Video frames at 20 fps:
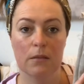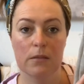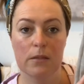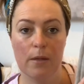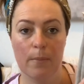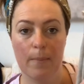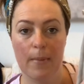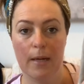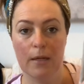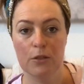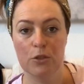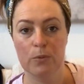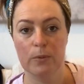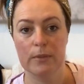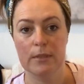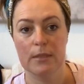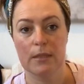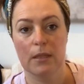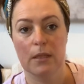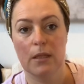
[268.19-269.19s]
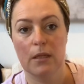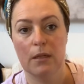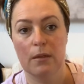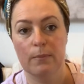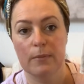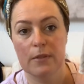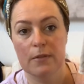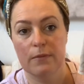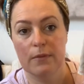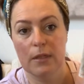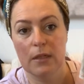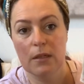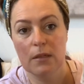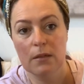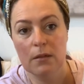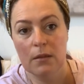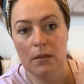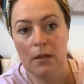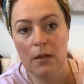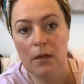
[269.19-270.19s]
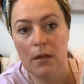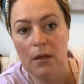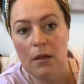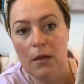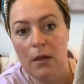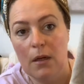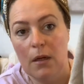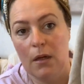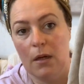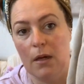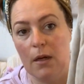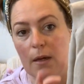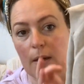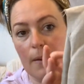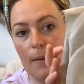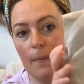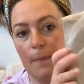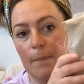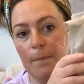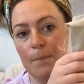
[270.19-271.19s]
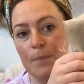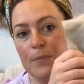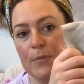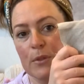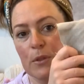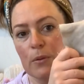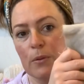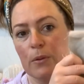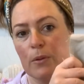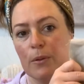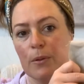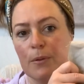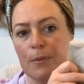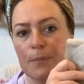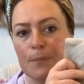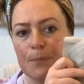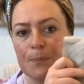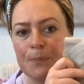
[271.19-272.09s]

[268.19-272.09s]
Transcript: to match with Southern Hemisphere. So I